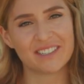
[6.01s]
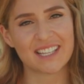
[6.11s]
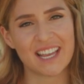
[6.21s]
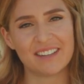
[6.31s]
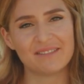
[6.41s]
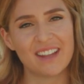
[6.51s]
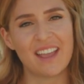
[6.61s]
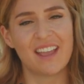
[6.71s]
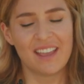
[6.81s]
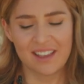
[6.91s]
Design.
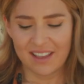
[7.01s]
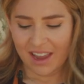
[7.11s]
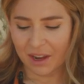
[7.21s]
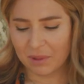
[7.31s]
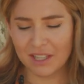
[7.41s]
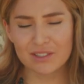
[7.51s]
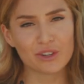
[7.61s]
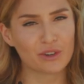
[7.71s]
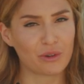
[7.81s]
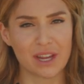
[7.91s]
Air plants
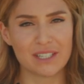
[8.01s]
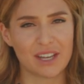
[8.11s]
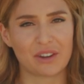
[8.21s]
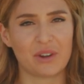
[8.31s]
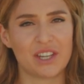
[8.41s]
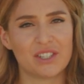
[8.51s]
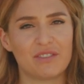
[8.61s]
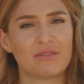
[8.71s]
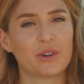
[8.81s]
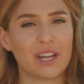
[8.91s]
are a great
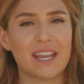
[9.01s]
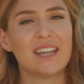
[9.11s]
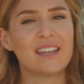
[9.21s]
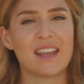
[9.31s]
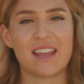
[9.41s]
decoration for in